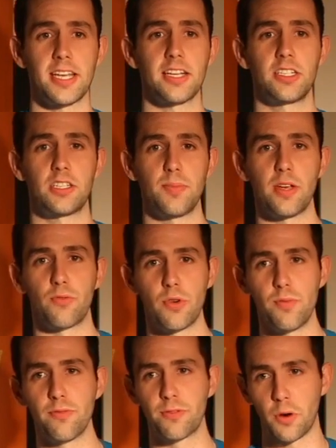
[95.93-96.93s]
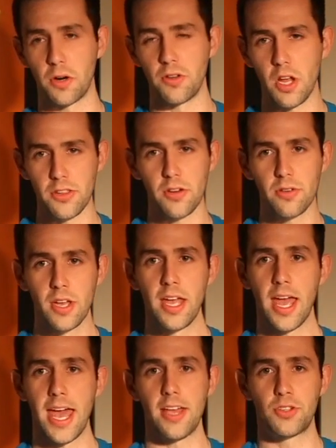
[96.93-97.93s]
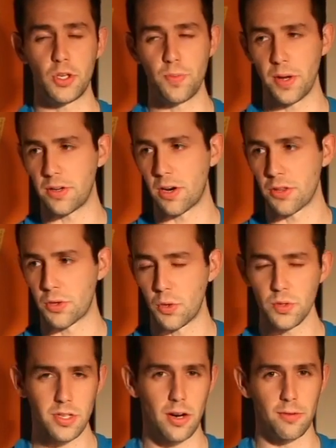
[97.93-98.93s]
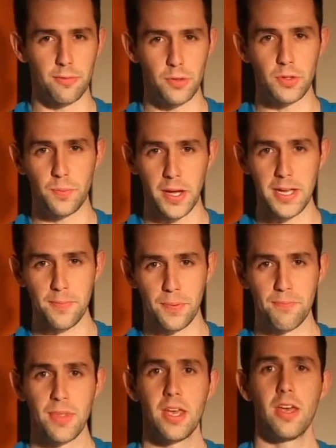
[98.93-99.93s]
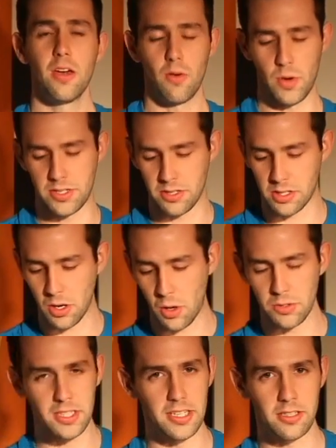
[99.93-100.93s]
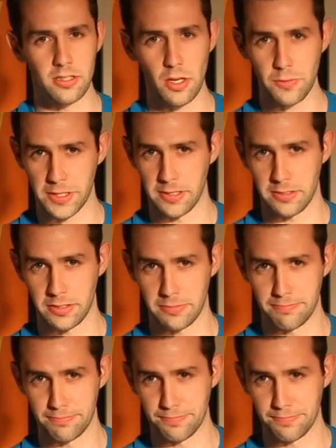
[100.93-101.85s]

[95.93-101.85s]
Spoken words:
is actually to make room for another tube in our throat, our food pipe, which is called the esophagus.